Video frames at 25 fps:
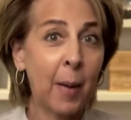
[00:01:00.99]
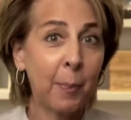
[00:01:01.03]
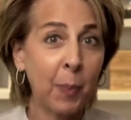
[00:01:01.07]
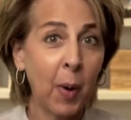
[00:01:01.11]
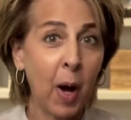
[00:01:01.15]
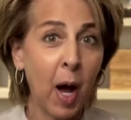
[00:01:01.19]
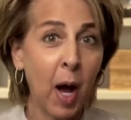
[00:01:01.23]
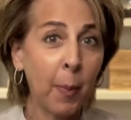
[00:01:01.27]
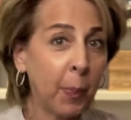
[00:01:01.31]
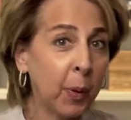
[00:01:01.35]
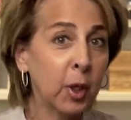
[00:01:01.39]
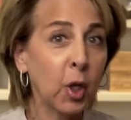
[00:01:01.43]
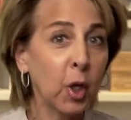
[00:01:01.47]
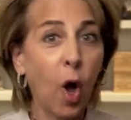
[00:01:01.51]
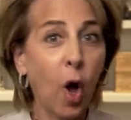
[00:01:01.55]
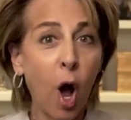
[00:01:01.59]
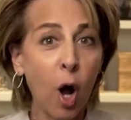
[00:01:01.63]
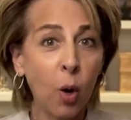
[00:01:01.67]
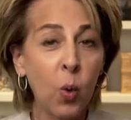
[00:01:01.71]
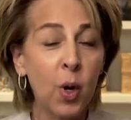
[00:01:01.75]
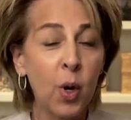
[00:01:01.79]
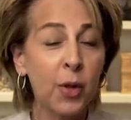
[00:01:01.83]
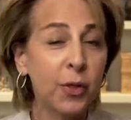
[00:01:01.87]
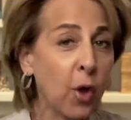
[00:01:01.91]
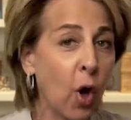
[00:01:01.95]
up,
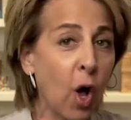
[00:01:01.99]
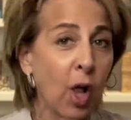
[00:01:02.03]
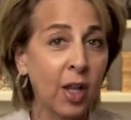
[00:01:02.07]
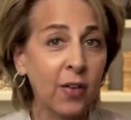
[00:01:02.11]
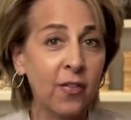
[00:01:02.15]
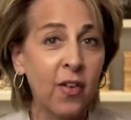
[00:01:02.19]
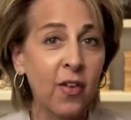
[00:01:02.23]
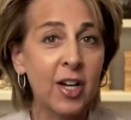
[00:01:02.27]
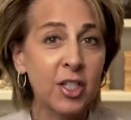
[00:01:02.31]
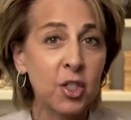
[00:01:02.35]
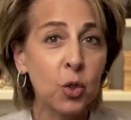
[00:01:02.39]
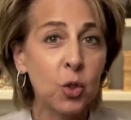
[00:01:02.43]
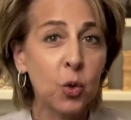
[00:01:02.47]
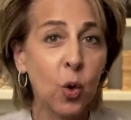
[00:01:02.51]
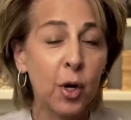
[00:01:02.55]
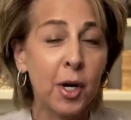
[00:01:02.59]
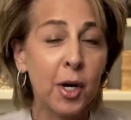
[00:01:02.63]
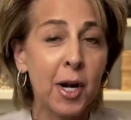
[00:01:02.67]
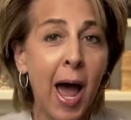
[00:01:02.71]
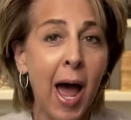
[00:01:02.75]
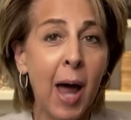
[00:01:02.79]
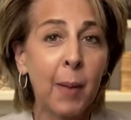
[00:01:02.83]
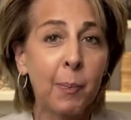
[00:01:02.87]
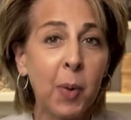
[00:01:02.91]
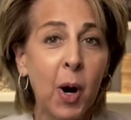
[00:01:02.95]
along with all of us who are
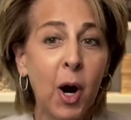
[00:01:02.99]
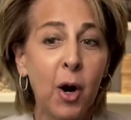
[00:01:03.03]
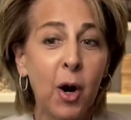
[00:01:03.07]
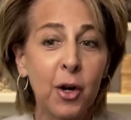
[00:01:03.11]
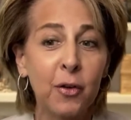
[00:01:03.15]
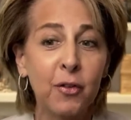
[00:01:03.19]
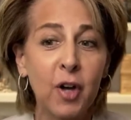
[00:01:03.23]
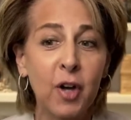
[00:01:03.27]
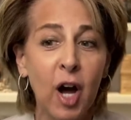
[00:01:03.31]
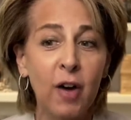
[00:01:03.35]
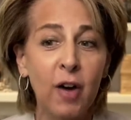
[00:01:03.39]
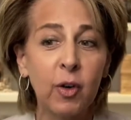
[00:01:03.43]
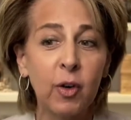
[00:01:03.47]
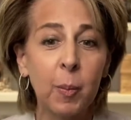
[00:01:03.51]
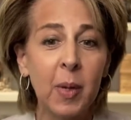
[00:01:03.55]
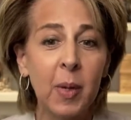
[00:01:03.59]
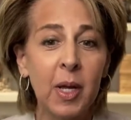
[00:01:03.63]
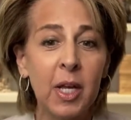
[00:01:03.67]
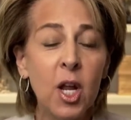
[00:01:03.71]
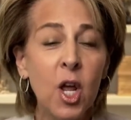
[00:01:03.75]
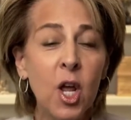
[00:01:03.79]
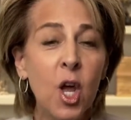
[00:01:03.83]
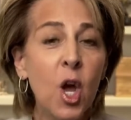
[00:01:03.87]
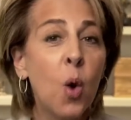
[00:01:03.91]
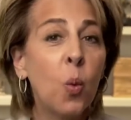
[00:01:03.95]
not part of government,
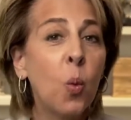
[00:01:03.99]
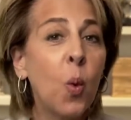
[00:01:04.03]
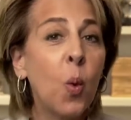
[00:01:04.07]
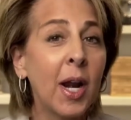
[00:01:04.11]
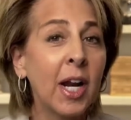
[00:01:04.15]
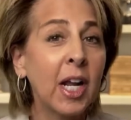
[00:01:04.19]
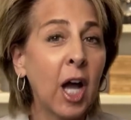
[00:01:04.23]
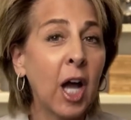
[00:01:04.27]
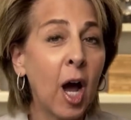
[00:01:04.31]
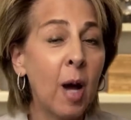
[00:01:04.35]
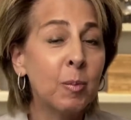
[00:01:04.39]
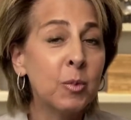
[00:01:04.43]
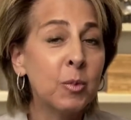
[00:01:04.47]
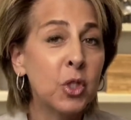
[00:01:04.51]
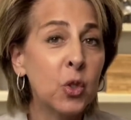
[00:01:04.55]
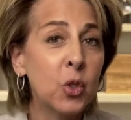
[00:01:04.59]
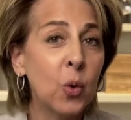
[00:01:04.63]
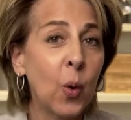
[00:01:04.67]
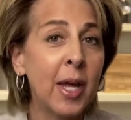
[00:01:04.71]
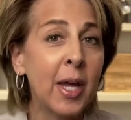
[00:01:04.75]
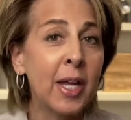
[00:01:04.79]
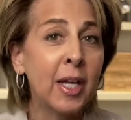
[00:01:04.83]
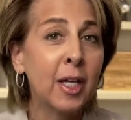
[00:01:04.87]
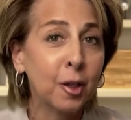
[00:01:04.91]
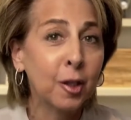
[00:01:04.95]
when it comes to
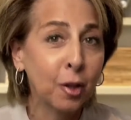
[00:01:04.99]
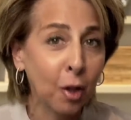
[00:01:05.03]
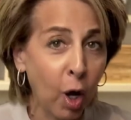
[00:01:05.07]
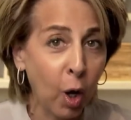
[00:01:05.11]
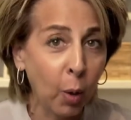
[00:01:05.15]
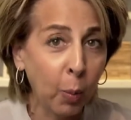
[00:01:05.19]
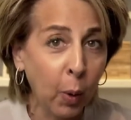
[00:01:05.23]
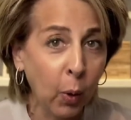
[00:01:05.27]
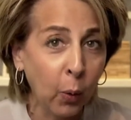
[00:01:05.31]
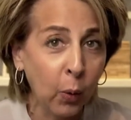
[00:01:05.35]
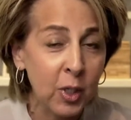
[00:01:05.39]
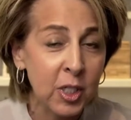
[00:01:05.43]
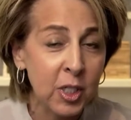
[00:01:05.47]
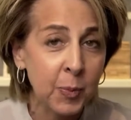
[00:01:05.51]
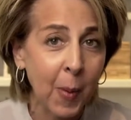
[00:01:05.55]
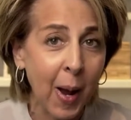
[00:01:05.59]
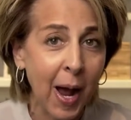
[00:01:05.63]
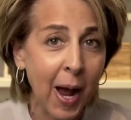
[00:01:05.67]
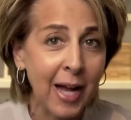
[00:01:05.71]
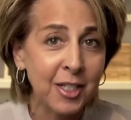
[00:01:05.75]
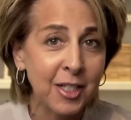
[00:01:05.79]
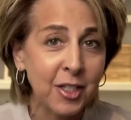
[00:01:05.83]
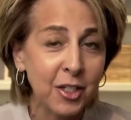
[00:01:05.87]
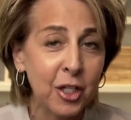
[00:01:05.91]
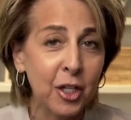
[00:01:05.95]
a global
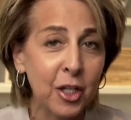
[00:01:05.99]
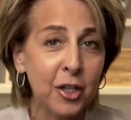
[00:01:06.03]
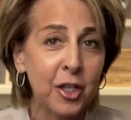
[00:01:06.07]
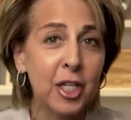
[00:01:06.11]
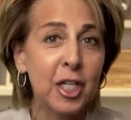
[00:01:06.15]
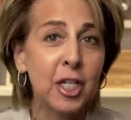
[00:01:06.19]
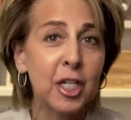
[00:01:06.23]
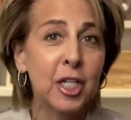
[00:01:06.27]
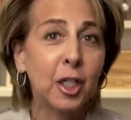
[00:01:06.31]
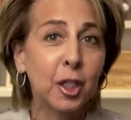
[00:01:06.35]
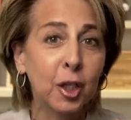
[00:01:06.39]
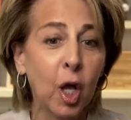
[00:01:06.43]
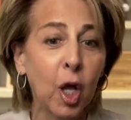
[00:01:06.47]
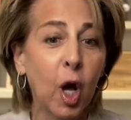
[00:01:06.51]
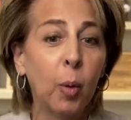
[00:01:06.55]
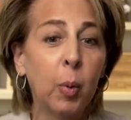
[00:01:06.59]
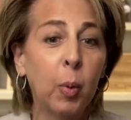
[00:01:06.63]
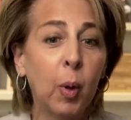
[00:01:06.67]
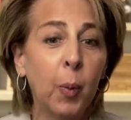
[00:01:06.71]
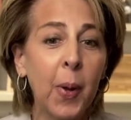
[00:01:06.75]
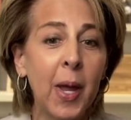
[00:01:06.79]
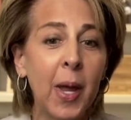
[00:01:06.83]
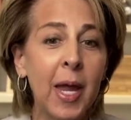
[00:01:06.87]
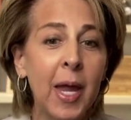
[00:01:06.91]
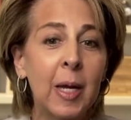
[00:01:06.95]
response to the global
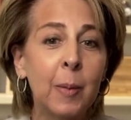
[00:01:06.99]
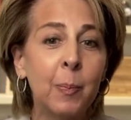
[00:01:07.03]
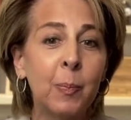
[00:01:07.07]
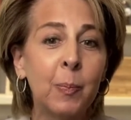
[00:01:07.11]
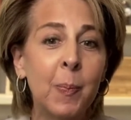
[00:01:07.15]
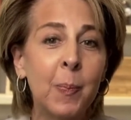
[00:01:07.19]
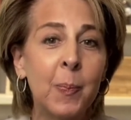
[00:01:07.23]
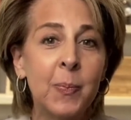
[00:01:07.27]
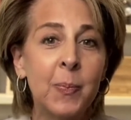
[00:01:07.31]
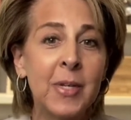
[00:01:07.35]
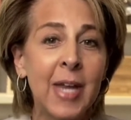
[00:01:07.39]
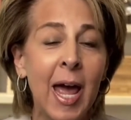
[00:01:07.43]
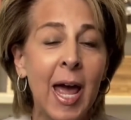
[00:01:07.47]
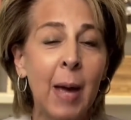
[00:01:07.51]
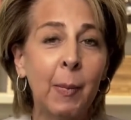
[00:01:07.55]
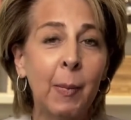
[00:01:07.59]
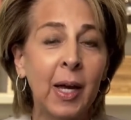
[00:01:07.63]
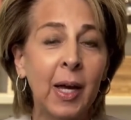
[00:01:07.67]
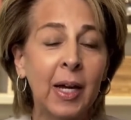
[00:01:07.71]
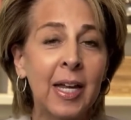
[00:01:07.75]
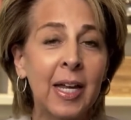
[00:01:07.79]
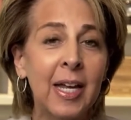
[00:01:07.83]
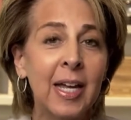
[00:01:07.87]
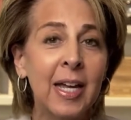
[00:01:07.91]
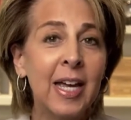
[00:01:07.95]
pandemic.
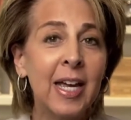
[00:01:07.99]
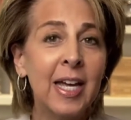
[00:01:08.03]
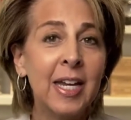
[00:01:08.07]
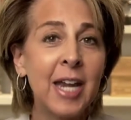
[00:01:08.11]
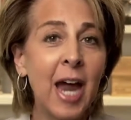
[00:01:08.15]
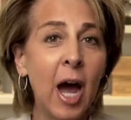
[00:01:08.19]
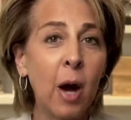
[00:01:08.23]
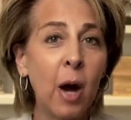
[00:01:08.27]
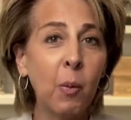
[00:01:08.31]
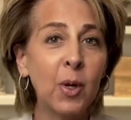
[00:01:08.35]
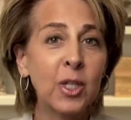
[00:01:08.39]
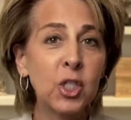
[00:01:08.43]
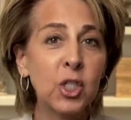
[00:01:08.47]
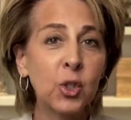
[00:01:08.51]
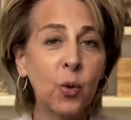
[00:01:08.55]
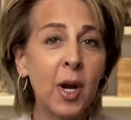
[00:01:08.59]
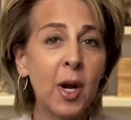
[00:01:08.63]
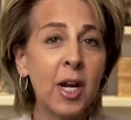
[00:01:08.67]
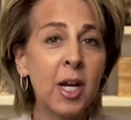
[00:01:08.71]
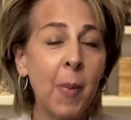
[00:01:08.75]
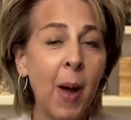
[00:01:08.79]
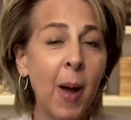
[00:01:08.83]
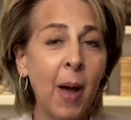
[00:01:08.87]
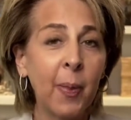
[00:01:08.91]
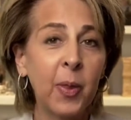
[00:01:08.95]
Now, what's great
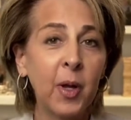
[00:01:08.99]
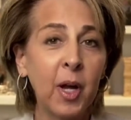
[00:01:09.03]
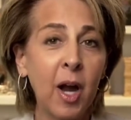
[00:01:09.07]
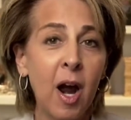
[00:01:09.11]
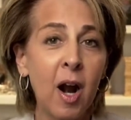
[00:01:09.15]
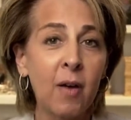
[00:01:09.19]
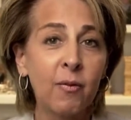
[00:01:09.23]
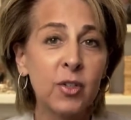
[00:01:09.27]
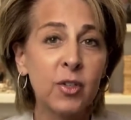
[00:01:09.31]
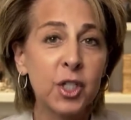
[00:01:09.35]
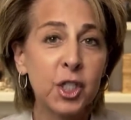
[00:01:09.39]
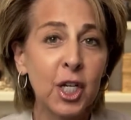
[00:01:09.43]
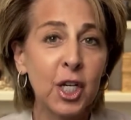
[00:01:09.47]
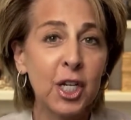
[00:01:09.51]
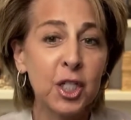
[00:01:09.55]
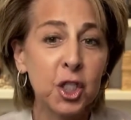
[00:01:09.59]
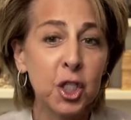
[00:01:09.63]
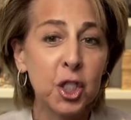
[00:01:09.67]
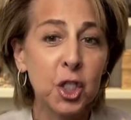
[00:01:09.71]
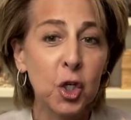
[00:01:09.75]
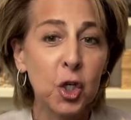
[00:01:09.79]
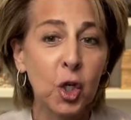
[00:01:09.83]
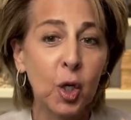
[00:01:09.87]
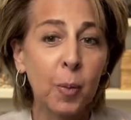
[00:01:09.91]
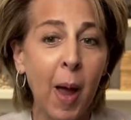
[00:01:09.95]
about the
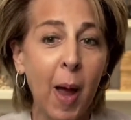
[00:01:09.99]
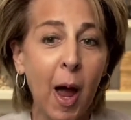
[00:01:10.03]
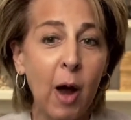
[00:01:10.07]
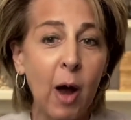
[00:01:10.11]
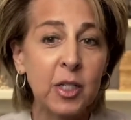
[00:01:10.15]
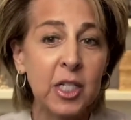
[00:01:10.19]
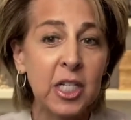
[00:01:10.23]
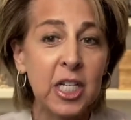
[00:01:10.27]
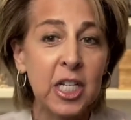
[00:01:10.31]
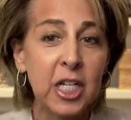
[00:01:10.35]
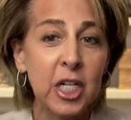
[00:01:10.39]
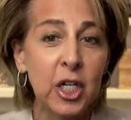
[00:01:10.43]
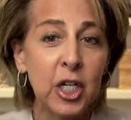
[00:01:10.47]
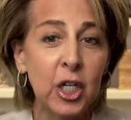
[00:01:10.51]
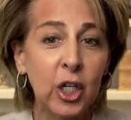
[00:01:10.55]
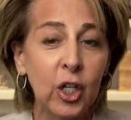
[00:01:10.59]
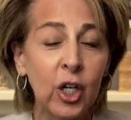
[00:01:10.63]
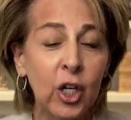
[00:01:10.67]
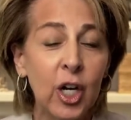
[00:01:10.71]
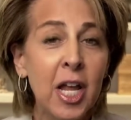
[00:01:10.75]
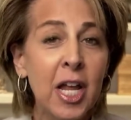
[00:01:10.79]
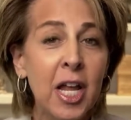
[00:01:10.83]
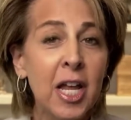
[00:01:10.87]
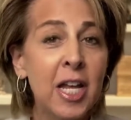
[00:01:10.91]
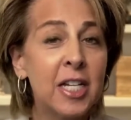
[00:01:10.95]
conversation you're about to hear
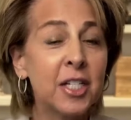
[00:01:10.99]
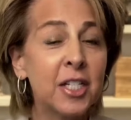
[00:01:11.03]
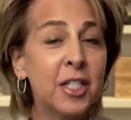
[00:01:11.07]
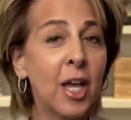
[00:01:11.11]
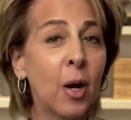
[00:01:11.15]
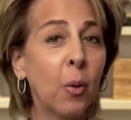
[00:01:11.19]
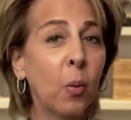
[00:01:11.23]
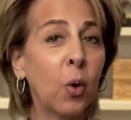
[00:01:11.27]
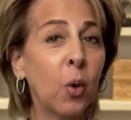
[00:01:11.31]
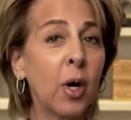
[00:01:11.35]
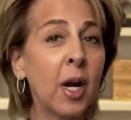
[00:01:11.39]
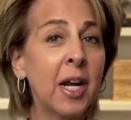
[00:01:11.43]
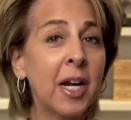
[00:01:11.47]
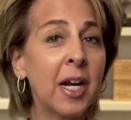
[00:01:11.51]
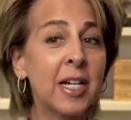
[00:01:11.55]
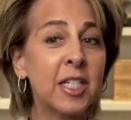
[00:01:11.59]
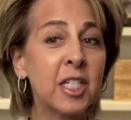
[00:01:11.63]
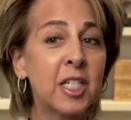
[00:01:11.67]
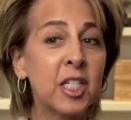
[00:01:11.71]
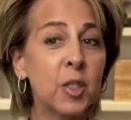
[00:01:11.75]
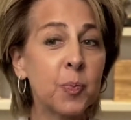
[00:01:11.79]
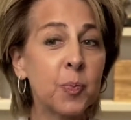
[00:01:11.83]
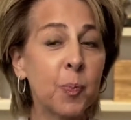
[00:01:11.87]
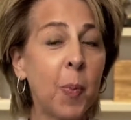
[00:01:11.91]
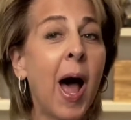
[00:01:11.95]
is that we're going to
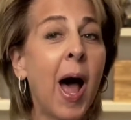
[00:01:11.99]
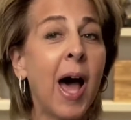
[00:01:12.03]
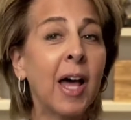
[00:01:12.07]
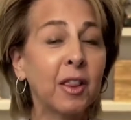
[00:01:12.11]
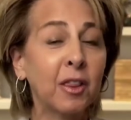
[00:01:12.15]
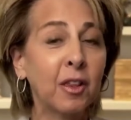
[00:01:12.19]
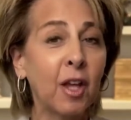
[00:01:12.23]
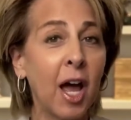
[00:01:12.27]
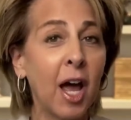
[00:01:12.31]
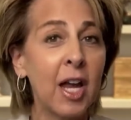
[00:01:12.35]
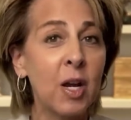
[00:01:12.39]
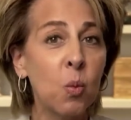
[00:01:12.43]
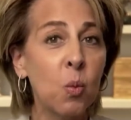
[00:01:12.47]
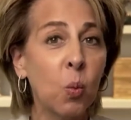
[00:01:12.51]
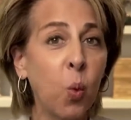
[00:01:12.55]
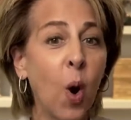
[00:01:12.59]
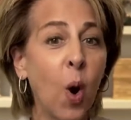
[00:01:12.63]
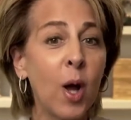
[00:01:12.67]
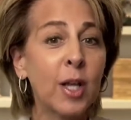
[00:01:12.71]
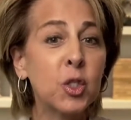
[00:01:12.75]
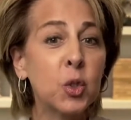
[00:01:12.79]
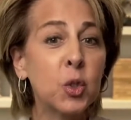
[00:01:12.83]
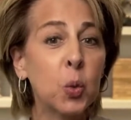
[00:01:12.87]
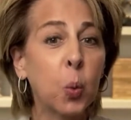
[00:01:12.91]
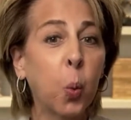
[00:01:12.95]
spotlight
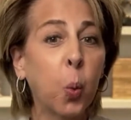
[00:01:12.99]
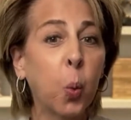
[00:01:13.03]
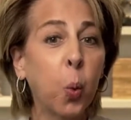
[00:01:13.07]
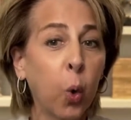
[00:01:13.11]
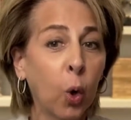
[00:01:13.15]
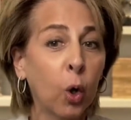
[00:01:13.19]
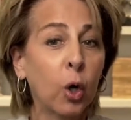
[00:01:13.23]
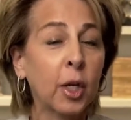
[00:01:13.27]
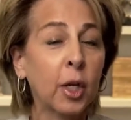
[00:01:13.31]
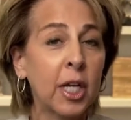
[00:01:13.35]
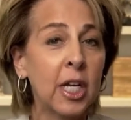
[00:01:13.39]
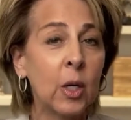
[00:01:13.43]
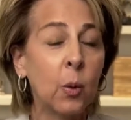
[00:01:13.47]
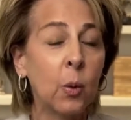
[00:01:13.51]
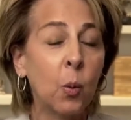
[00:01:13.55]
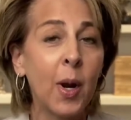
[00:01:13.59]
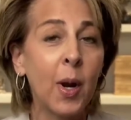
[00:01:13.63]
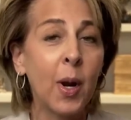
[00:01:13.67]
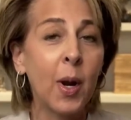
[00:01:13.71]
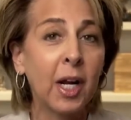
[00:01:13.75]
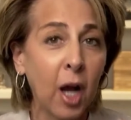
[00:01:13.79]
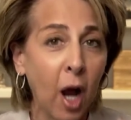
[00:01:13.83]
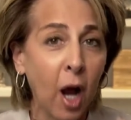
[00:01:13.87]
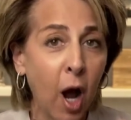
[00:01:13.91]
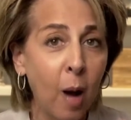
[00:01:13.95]
what's working when
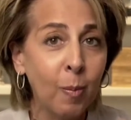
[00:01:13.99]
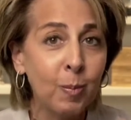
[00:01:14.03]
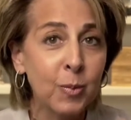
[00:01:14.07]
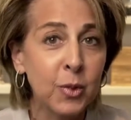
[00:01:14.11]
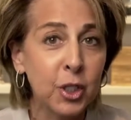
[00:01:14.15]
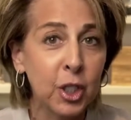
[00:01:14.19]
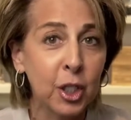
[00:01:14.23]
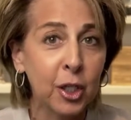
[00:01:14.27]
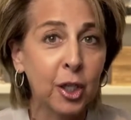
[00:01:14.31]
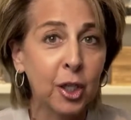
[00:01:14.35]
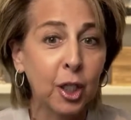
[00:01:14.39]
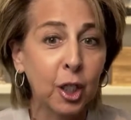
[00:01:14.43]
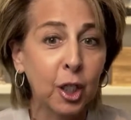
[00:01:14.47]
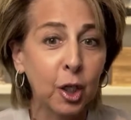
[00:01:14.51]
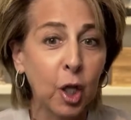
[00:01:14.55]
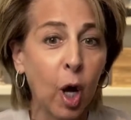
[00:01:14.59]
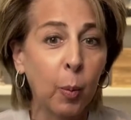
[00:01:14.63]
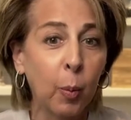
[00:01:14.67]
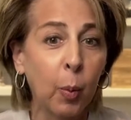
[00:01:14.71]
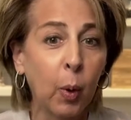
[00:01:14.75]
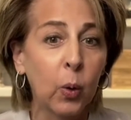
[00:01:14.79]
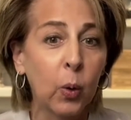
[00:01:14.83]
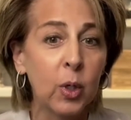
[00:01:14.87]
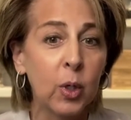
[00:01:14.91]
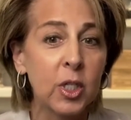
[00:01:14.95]
it comes to the
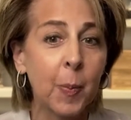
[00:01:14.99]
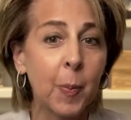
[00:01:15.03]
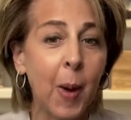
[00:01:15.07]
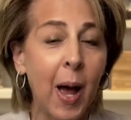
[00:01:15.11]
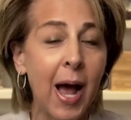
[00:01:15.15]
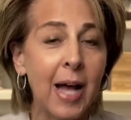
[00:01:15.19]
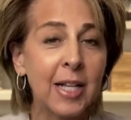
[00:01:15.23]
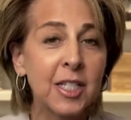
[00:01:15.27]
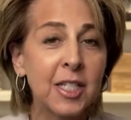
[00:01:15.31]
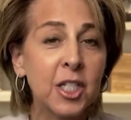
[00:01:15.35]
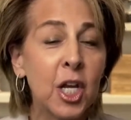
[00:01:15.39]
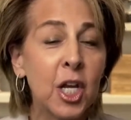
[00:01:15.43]
global response,